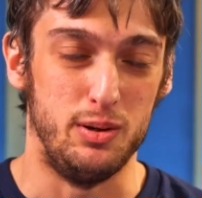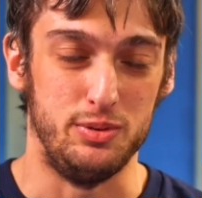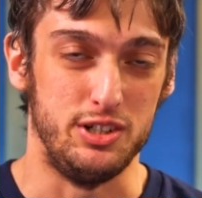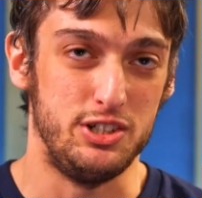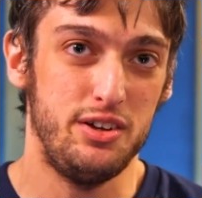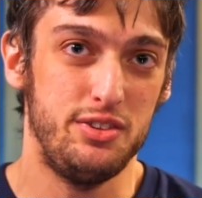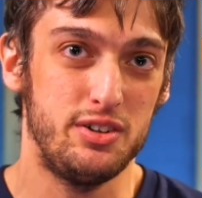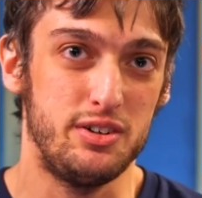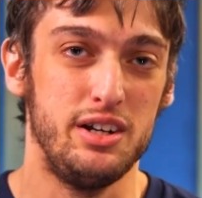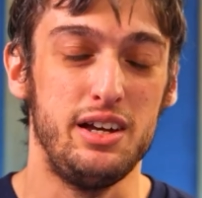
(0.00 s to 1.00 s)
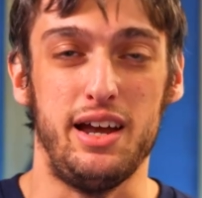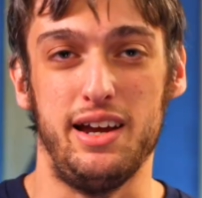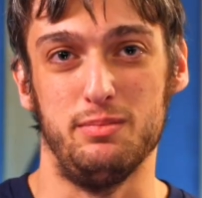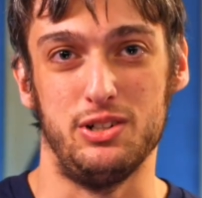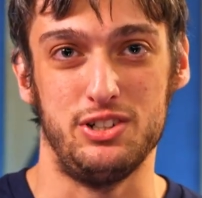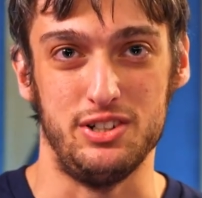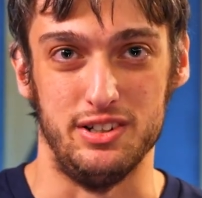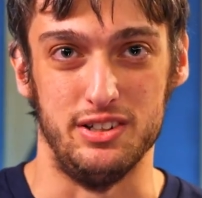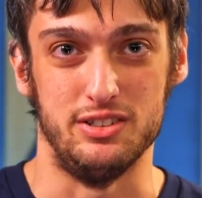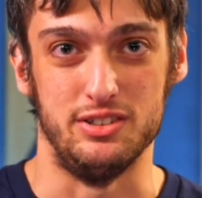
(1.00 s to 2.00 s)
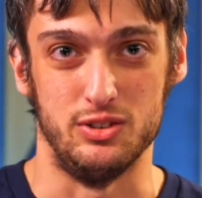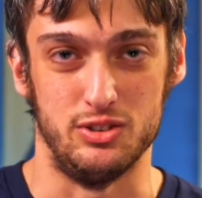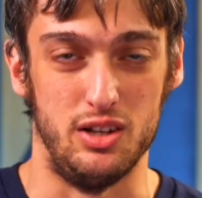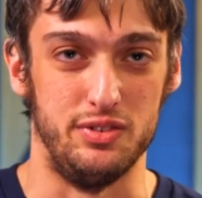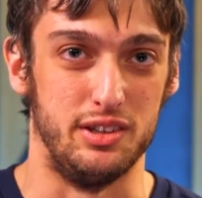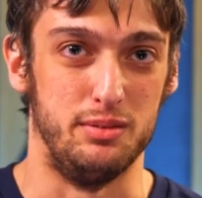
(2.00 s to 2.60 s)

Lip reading: both each other and machines to solving